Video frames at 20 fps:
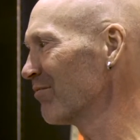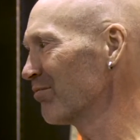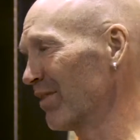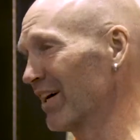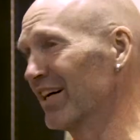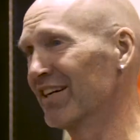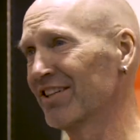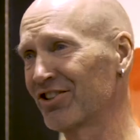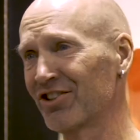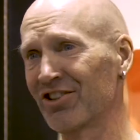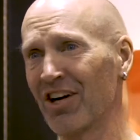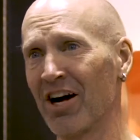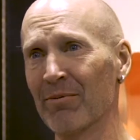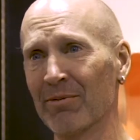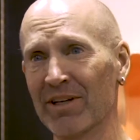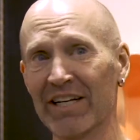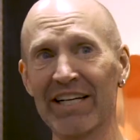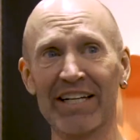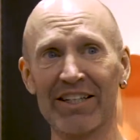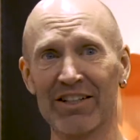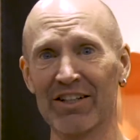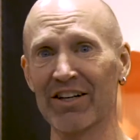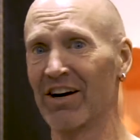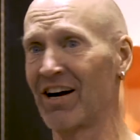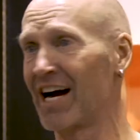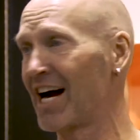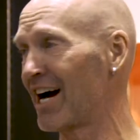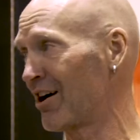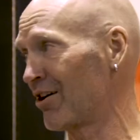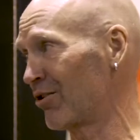Yeah. But Chamonix, you know
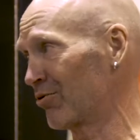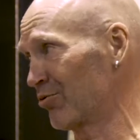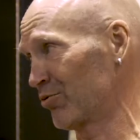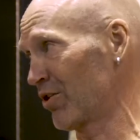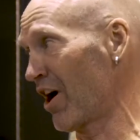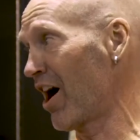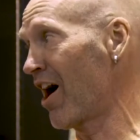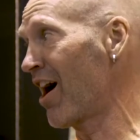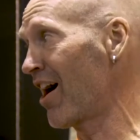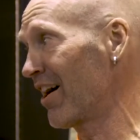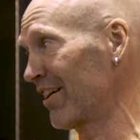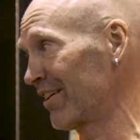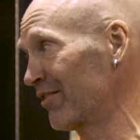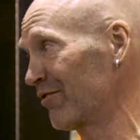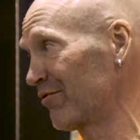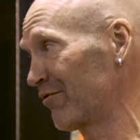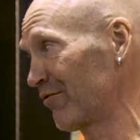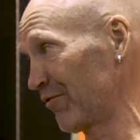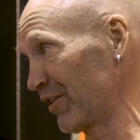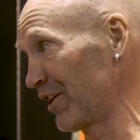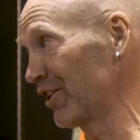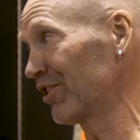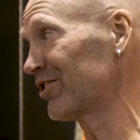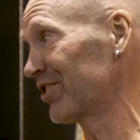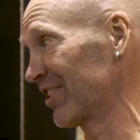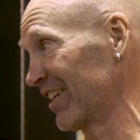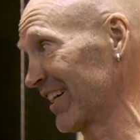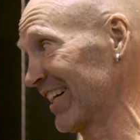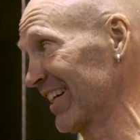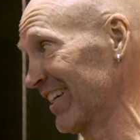how raw and
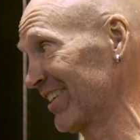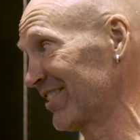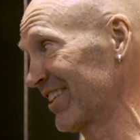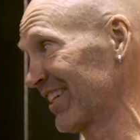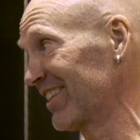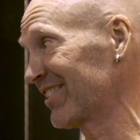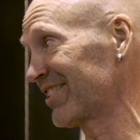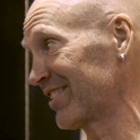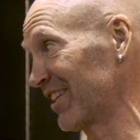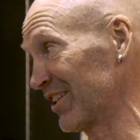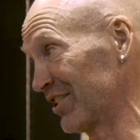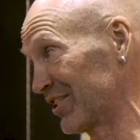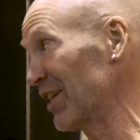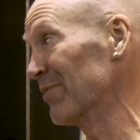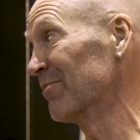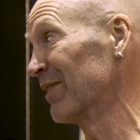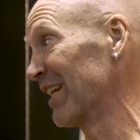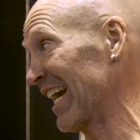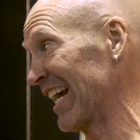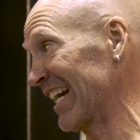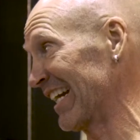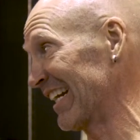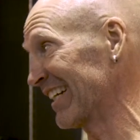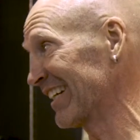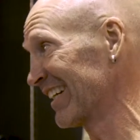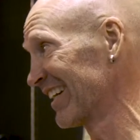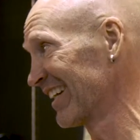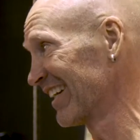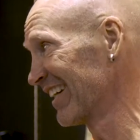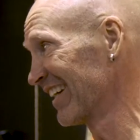fierce it is. Yeah. It's intimidating.
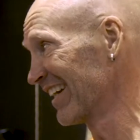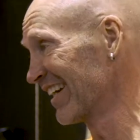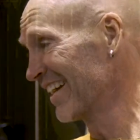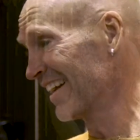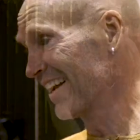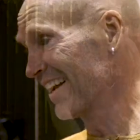Yeah.